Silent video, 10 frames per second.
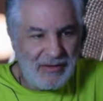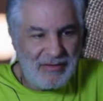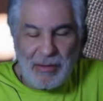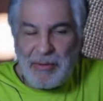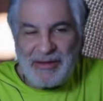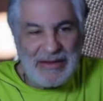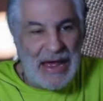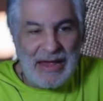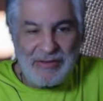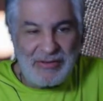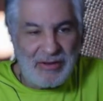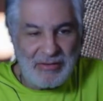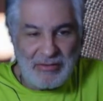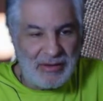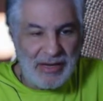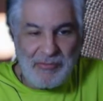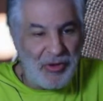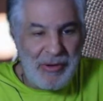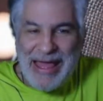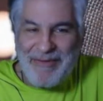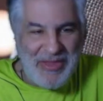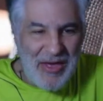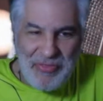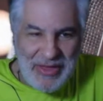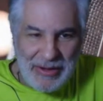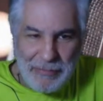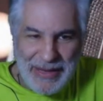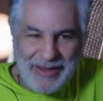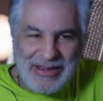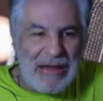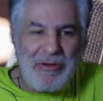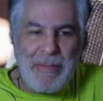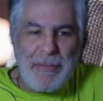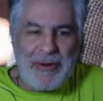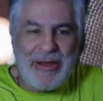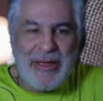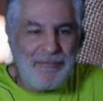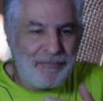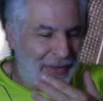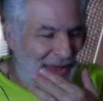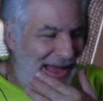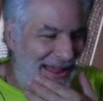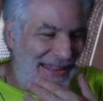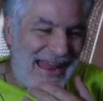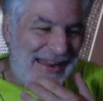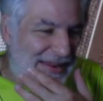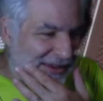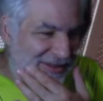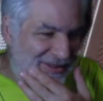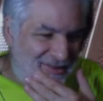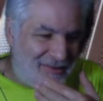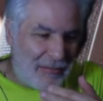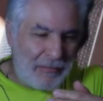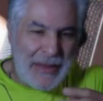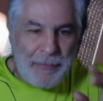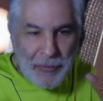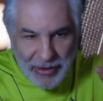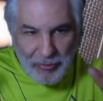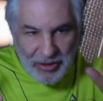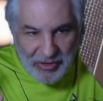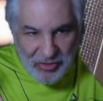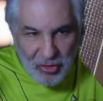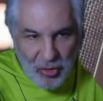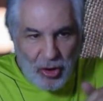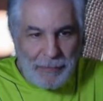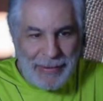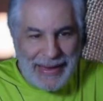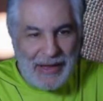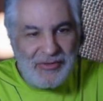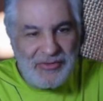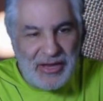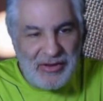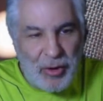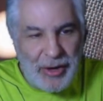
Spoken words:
Some of these guys, don't have nothing, because you got to remember, a lot of these people that were in so-called bands and